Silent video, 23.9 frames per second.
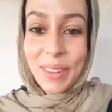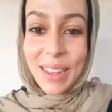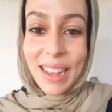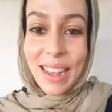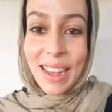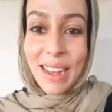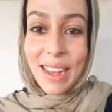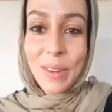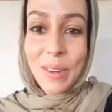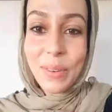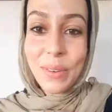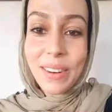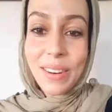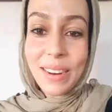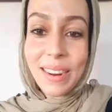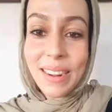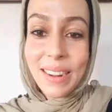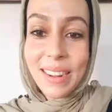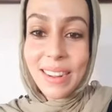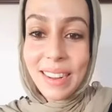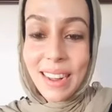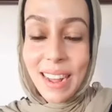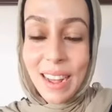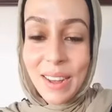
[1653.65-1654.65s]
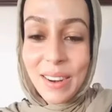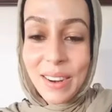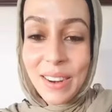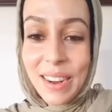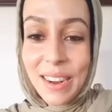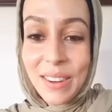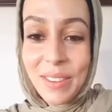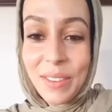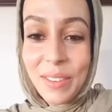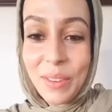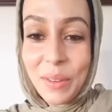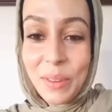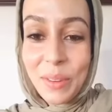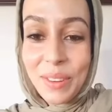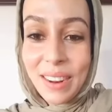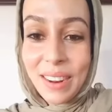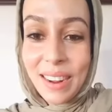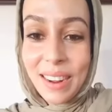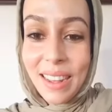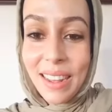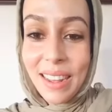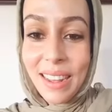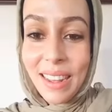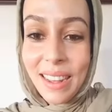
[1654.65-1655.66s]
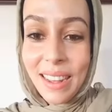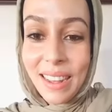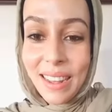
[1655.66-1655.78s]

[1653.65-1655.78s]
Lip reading: How did I do? Did I